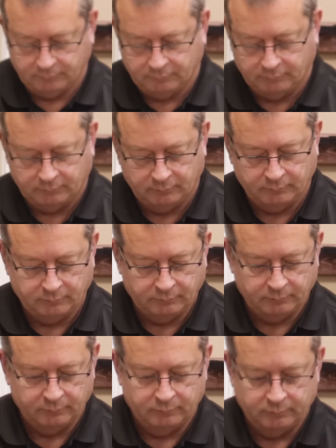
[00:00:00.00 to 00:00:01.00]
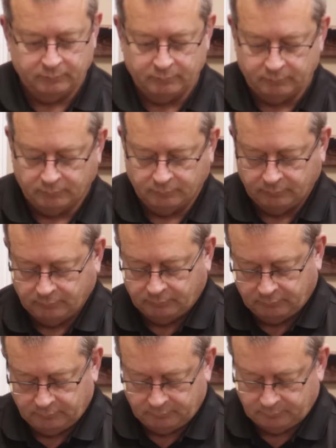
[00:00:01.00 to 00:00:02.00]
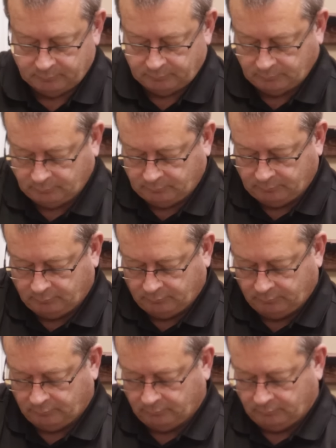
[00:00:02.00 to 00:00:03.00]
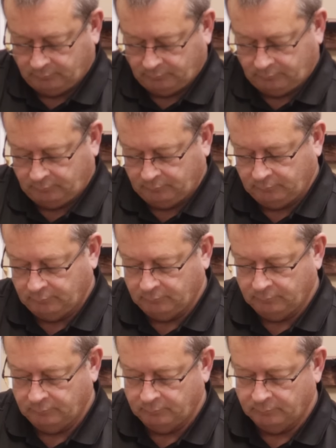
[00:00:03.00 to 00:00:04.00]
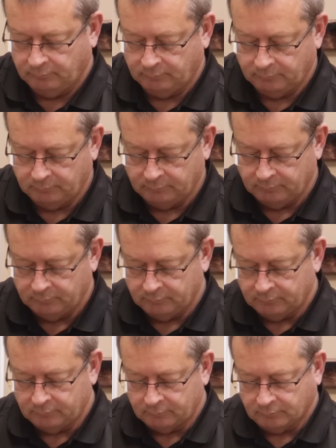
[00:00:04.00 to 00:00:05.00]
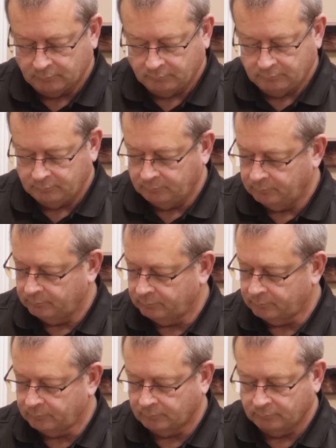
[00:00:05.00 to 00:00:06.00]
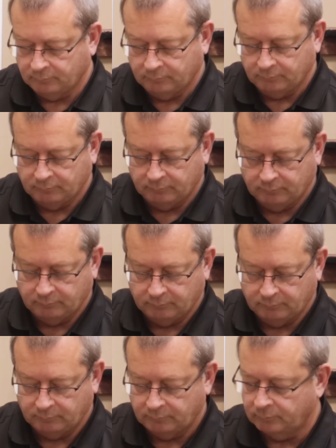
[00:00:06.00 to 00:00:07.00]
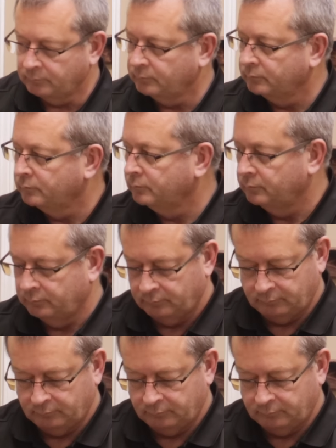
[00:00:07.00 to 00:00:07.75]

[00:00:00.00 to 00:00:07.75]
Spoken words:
The person shown says nothing.